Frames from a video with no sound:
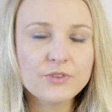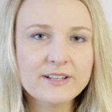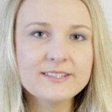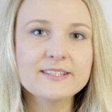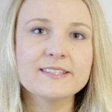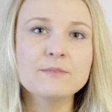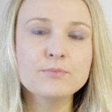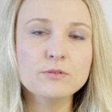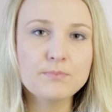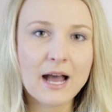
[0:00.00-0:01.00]
Friends, a
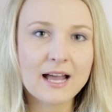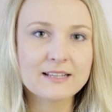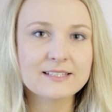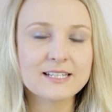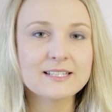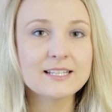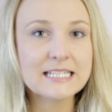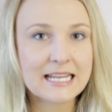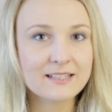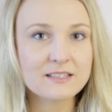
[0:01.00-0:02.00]
simple past is a
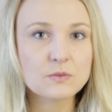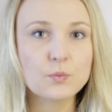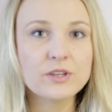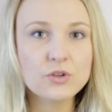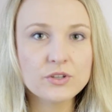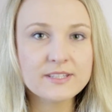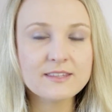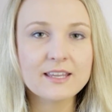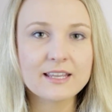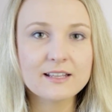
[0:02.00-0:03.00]
tense we use in
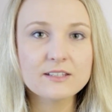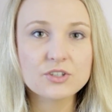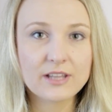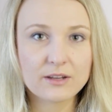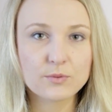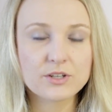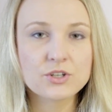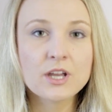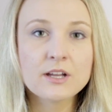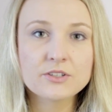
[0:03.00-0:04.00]
the English
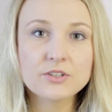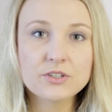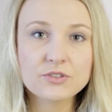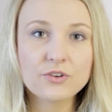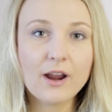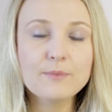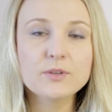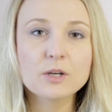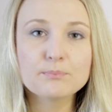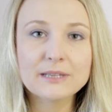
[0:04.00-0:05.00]
language to describe
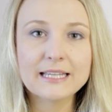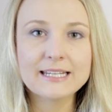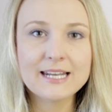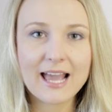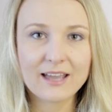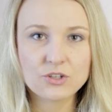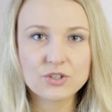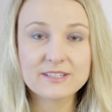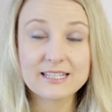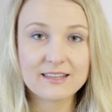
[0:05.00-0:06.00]
completed
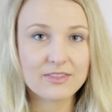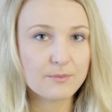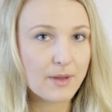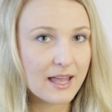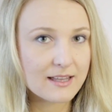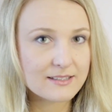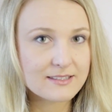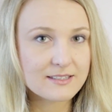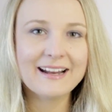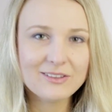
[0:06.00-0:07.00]
actions in the
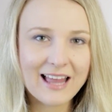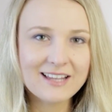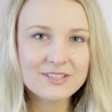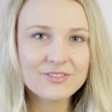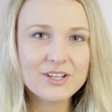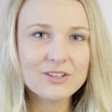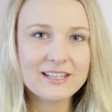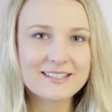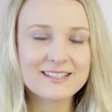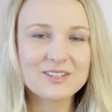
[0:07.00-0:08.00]
past. In our last video
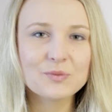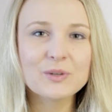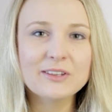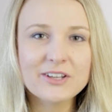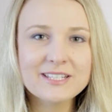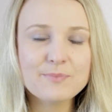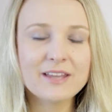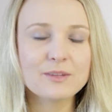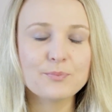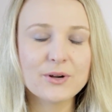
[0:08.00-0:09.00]
lesson, we learnt
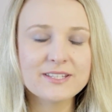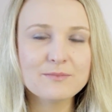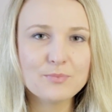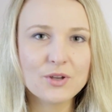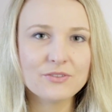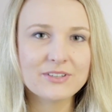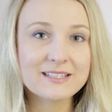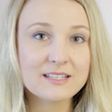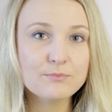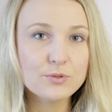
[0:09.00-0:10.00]
about the present
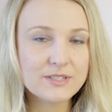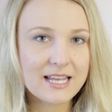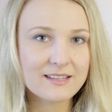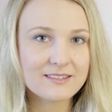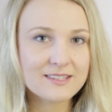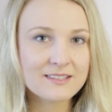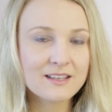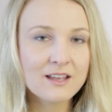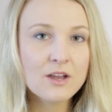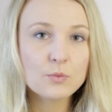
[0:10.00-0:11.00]
perfect simple tense,
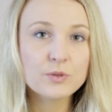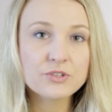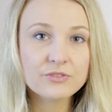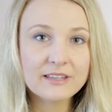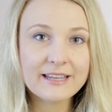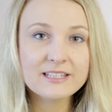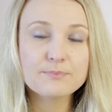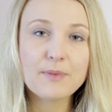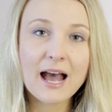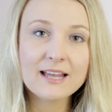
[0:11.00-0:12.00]
which relates
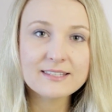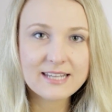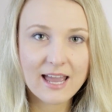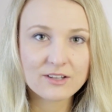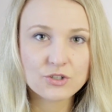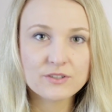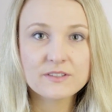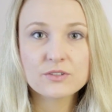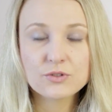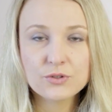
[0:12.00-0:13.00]
past
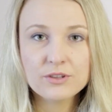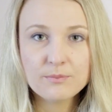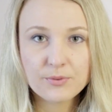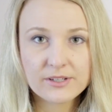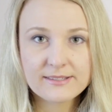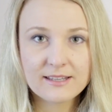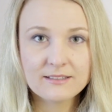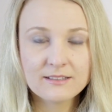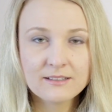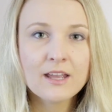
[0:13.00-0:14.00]
actions to the present,
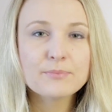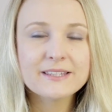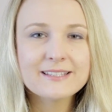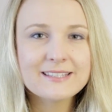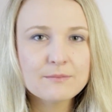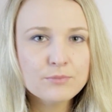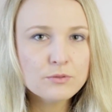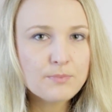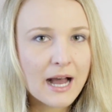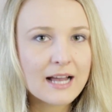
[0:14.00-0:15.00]
but the
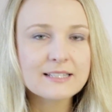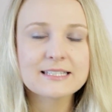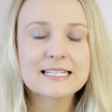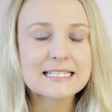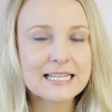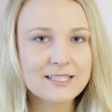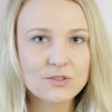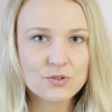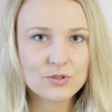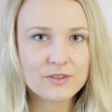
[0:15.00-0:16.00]
simple past
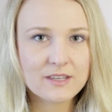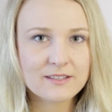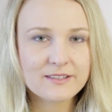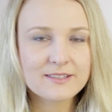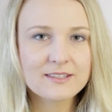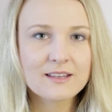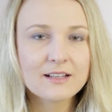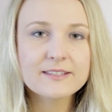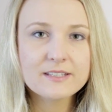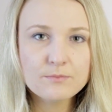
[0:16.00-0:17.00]
doesn't do this.
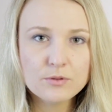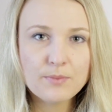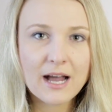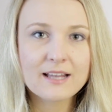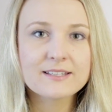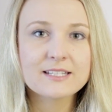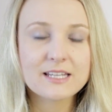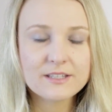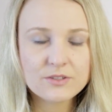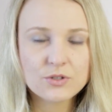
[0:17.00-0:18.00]
The simple past
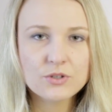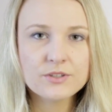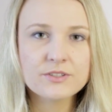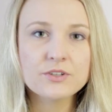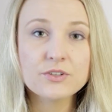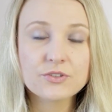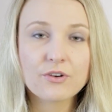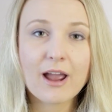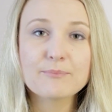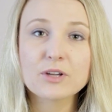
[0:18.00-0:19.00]
is used to
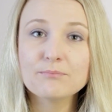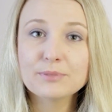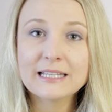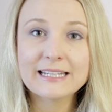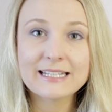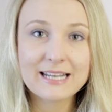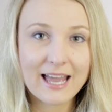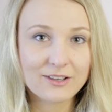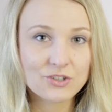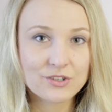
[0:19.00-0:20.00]
describe completed
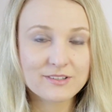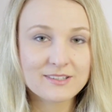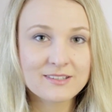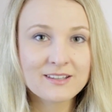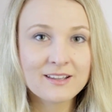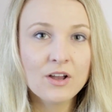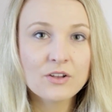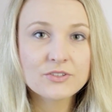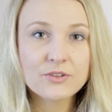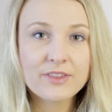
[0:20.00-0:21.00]
actions,
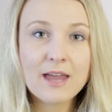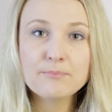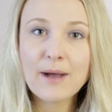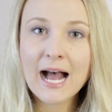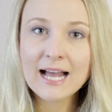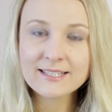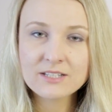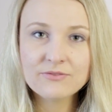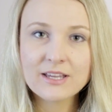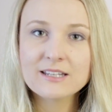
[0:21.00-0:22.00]
so that past
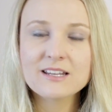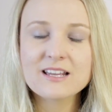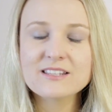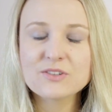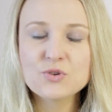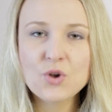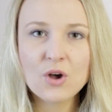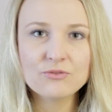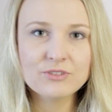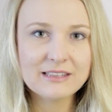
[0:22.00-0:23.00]
event is
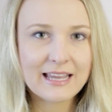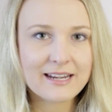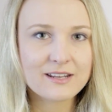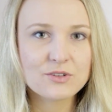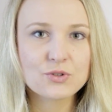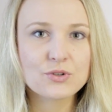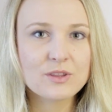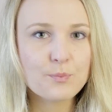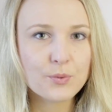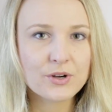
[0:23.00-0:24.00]
not related to
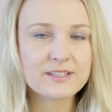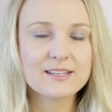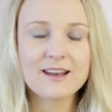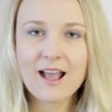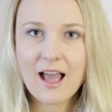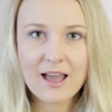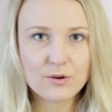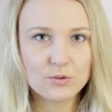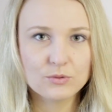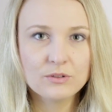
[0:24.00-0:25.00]
the present at
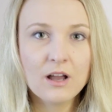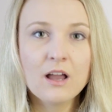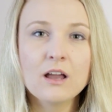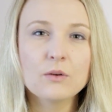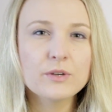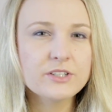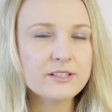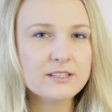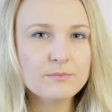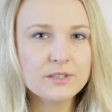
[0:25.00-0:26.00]
all. We're
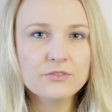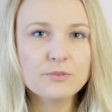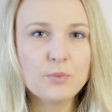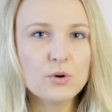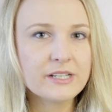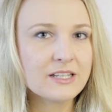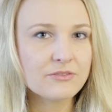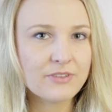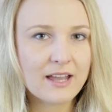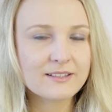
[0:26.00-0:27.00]
just simply reporting
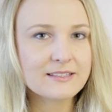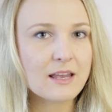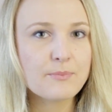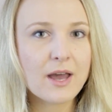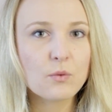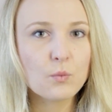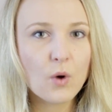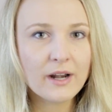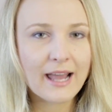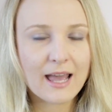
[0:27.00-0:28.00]
facts about
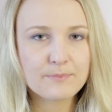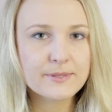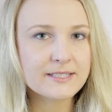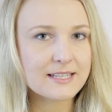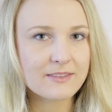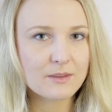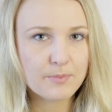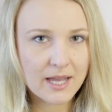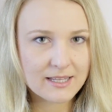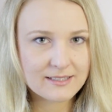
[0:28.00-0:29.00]
what happened in the
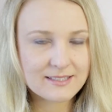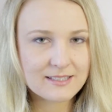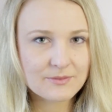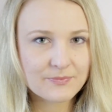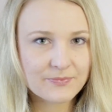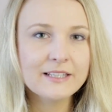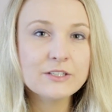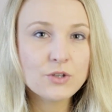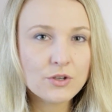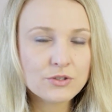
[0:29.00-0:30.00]
past.
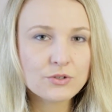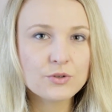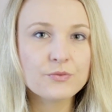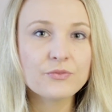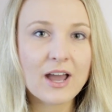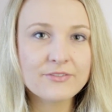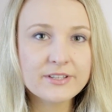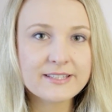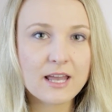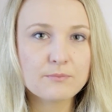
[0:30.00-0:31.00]
Let's go through 5
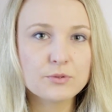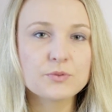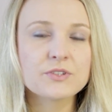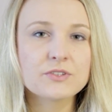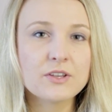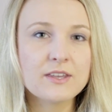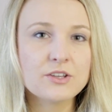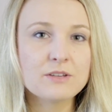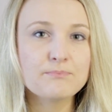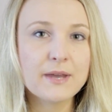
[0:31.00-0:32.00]
examples so that you
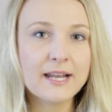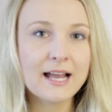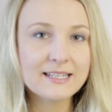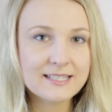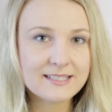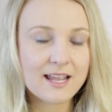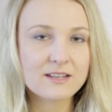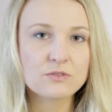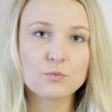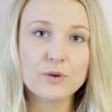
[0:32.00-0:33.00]
can better
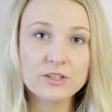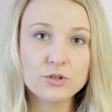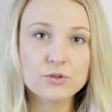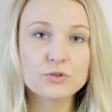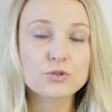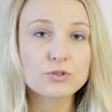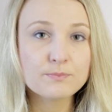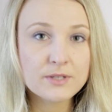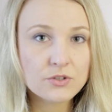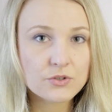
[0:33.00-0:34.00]
understand when you should
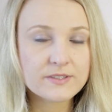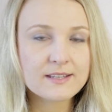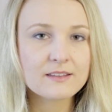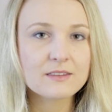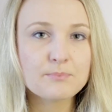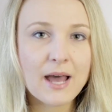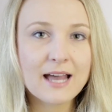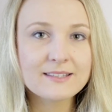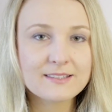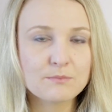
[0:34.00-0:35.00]
be using
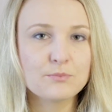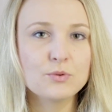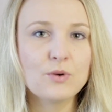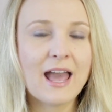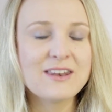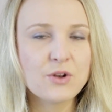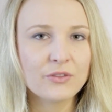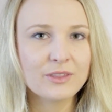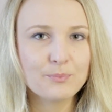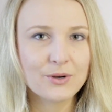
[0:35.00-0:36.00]
past simple and
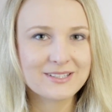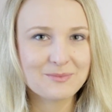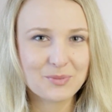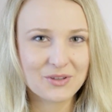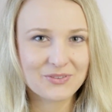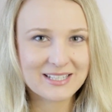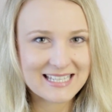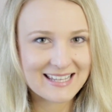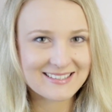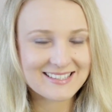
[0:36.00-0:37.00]
not the present perfect
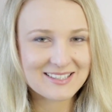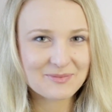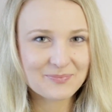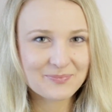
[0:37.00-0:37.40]
tense.